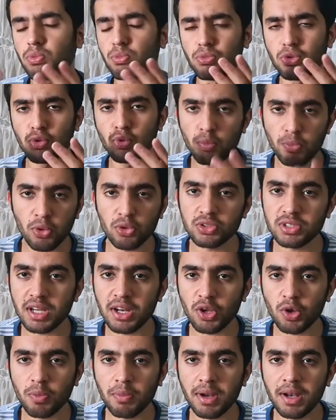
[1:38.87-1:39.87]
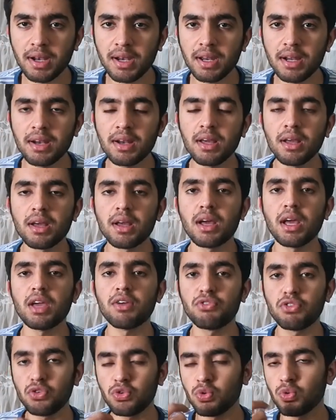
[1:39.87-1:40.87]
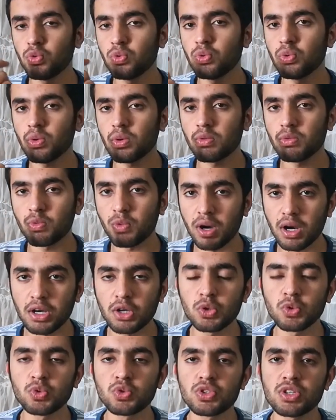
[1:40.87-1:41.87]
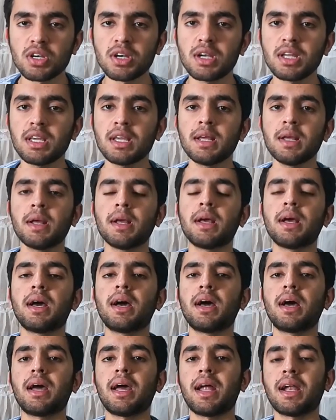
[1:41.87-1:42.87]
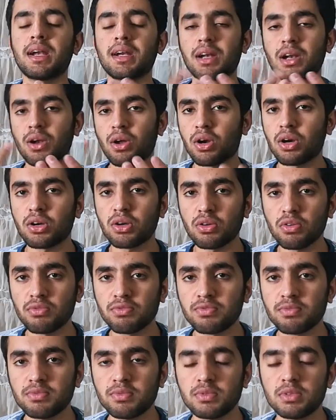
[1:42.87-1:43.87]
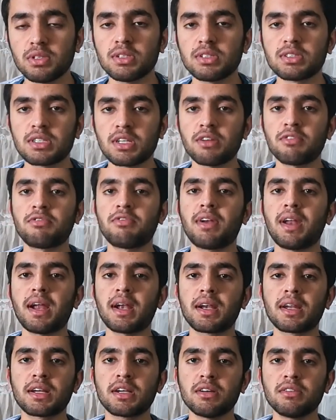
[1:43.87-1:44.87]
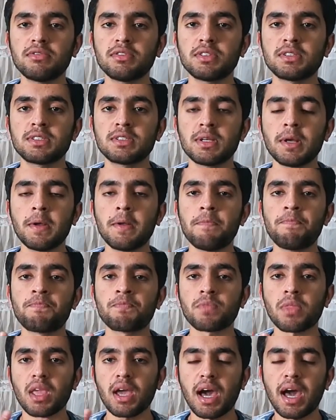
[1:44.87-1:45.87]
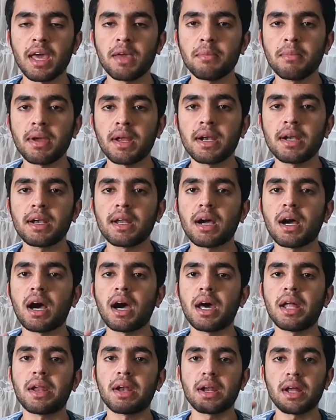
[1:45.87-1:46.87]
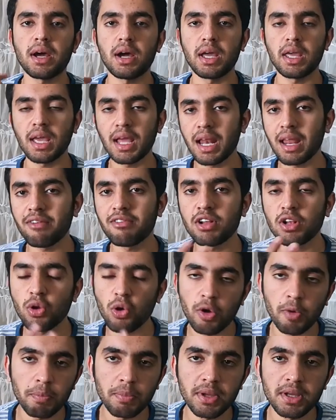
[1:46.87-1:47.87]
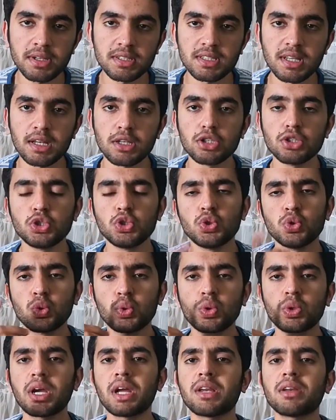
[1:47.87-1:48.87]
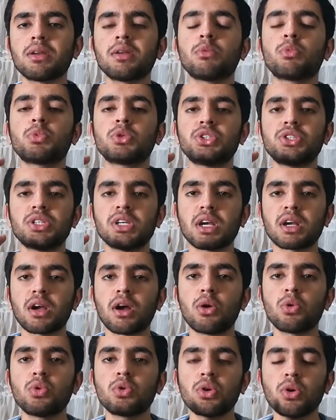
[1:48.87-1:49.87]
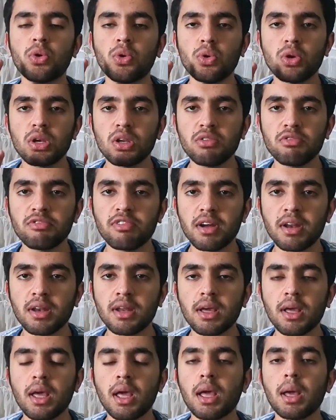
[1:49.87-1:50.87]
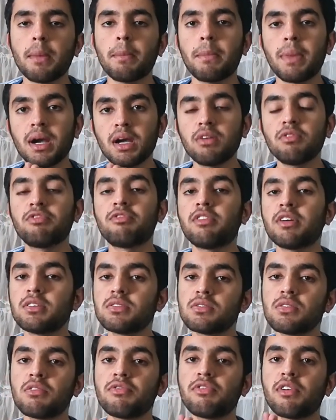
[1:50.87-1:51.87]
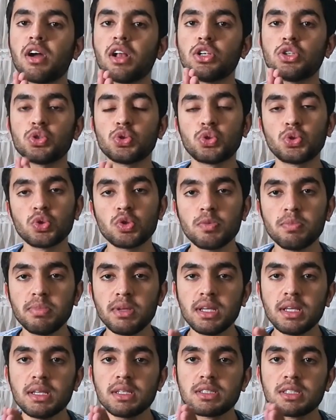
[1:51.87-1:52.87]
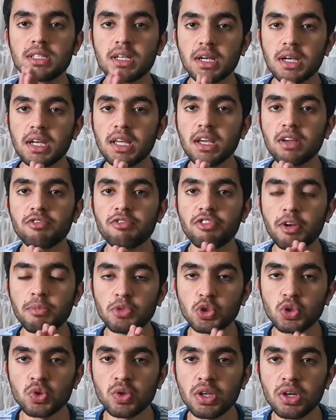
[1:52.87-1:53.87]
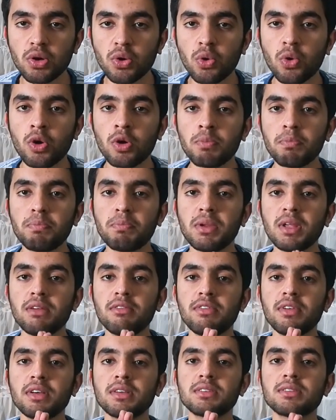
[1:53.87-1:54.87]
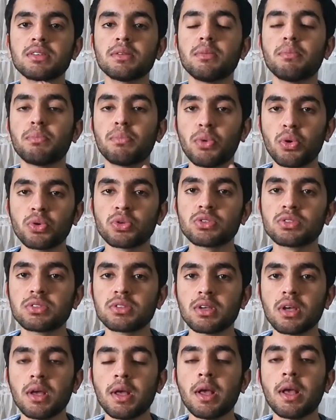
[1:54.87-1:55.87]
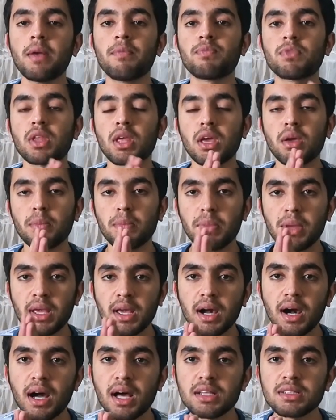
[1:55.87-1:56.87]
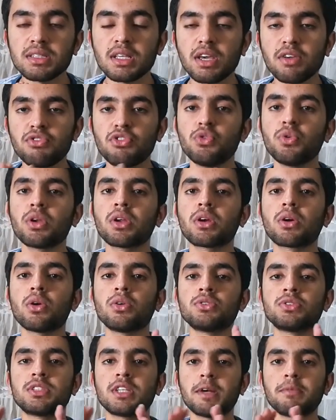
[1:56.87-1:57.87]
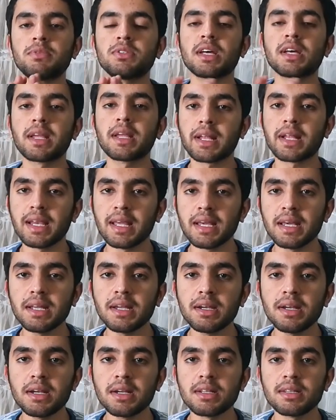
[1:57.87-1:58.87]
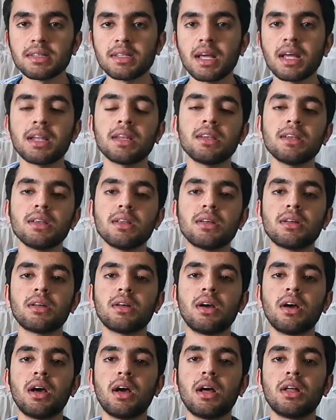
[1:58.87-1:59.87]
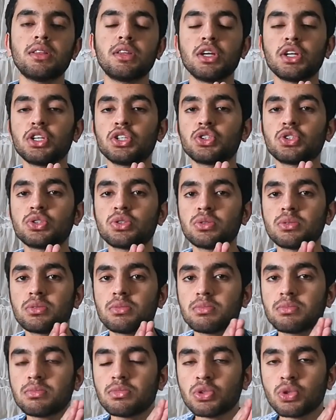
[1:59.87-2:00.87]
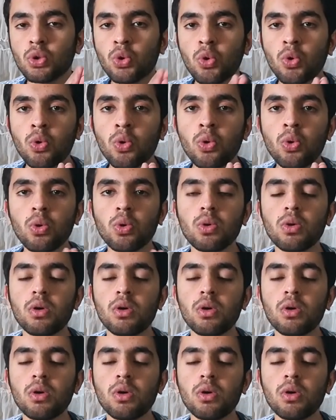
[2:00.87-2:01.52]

Two books are recommended if you want to study, and lot of stuff that covers IMAT are A Level or Pearson. You can check out only one. But first of all, you should be studying from your own previous books, because if your concepts are clear, then there is no